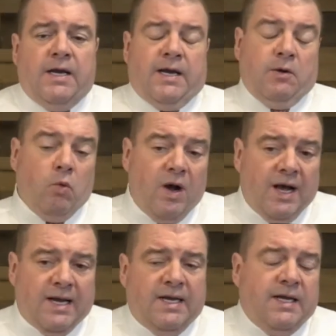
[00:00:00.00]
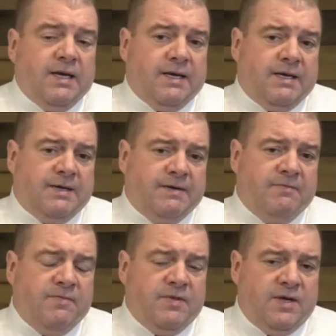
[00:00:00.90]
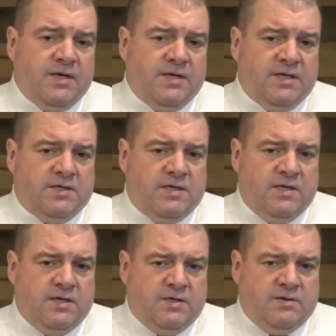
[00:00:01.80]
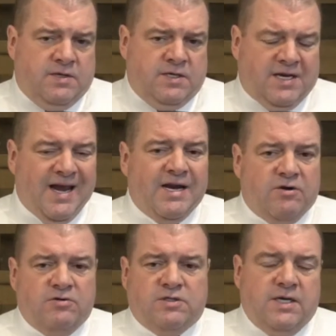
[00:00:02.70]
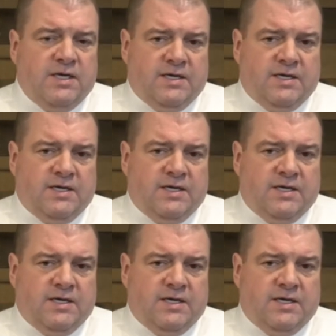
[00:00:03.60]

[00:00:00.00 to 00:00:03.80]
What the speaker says: And why? The tankers